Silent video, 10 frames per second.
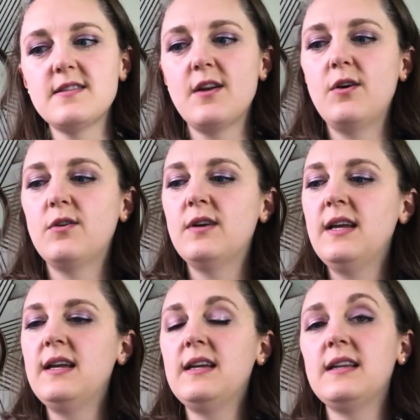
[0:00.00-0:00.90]
So
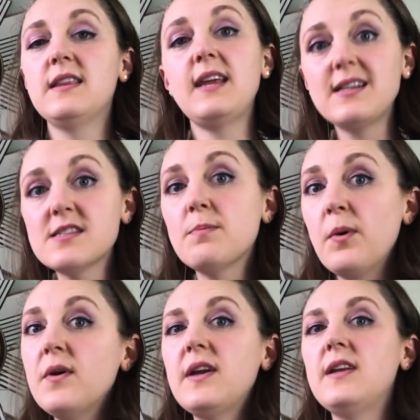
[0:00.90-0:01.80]
that's the
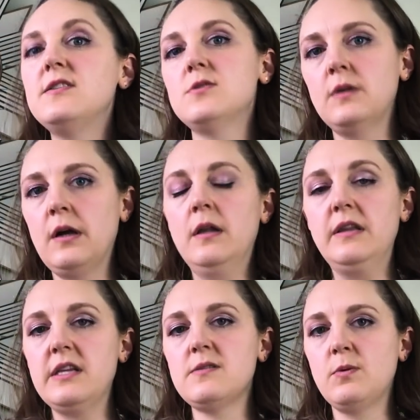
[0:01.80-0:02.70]
point in doing all
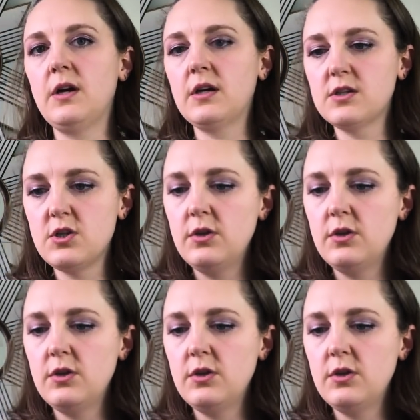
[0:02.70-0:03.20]
of this work,